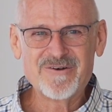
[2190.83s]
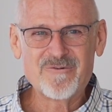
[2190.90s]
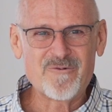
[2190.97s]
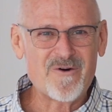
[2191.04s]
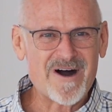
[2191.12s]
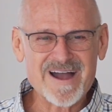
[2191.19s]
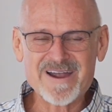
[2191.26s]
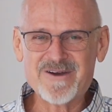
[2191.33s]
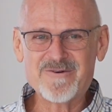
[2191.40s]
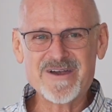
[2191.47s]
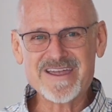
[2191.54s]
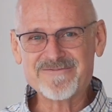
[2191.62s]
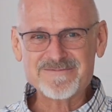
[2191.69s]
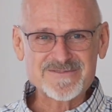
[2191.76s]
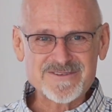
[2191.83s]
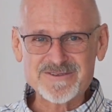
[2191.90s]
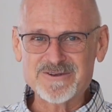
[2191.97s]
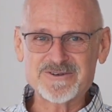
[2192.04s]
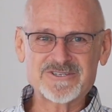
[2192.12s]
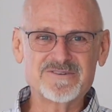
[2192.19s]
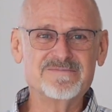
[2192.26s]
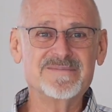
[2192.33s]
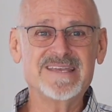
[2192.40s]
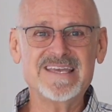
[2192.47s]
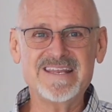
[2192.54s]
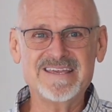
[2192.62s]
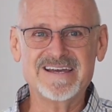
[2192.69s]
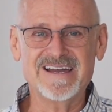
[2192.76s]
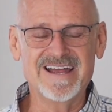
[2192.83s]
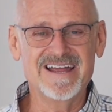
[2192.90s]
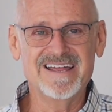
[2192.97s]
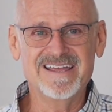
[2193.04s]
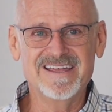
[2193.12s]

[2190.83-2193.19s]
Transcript: Walk away from social media.